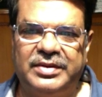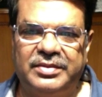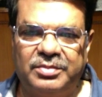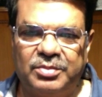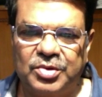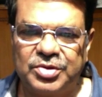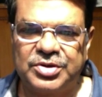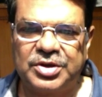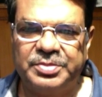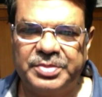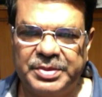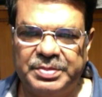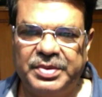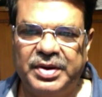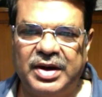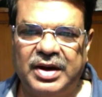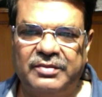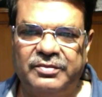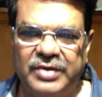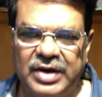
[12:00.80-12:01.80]
Most of the
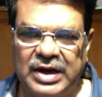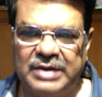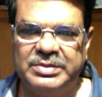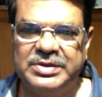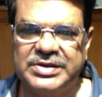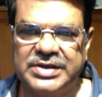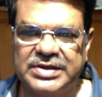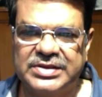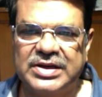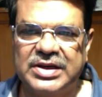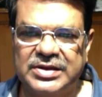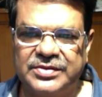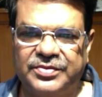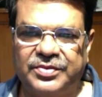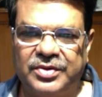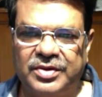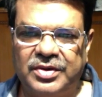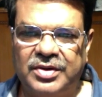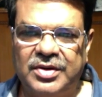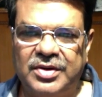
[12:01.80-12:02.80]
people come, will I be
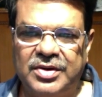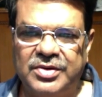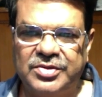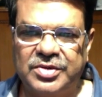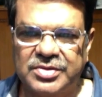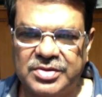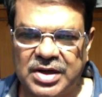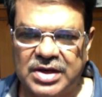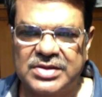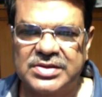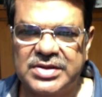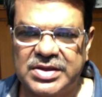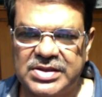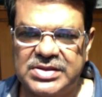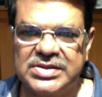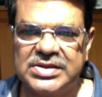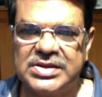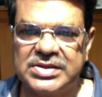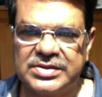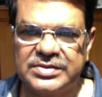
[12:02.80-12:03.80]
successful? So
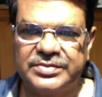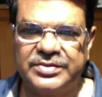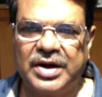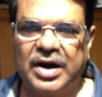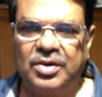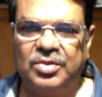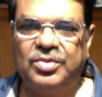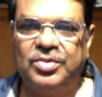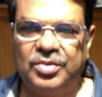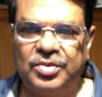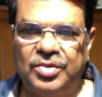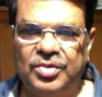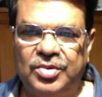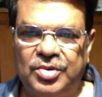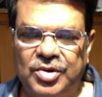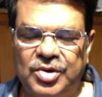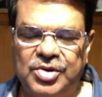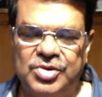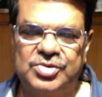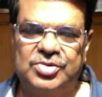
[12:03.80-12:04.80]
success is Rahu.
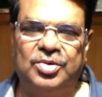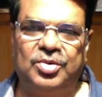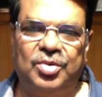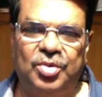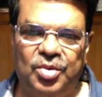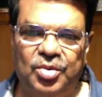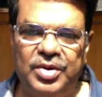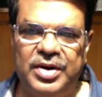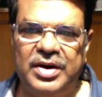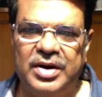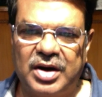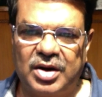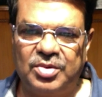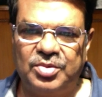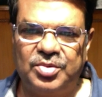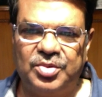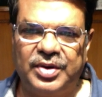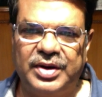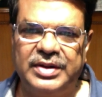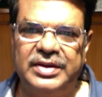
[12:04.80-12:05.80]
So Guru and
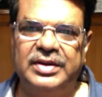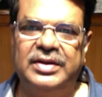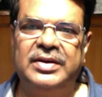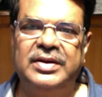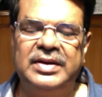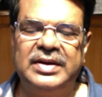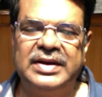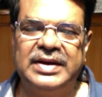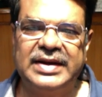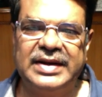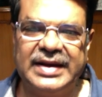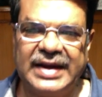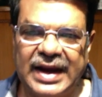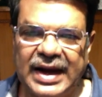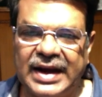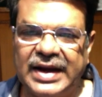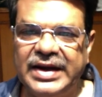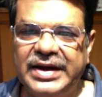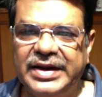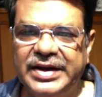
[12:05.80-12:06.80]
Rahu together
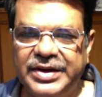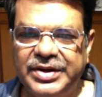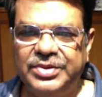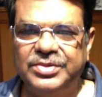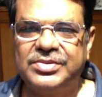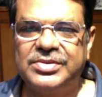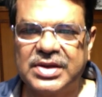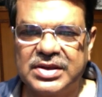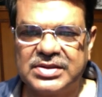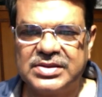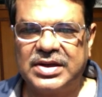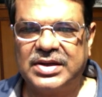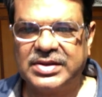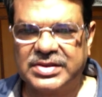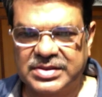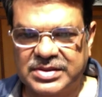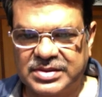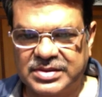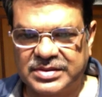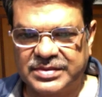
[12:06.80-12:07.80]
guarantee you
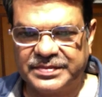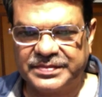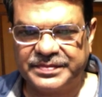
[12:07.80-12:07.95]
success.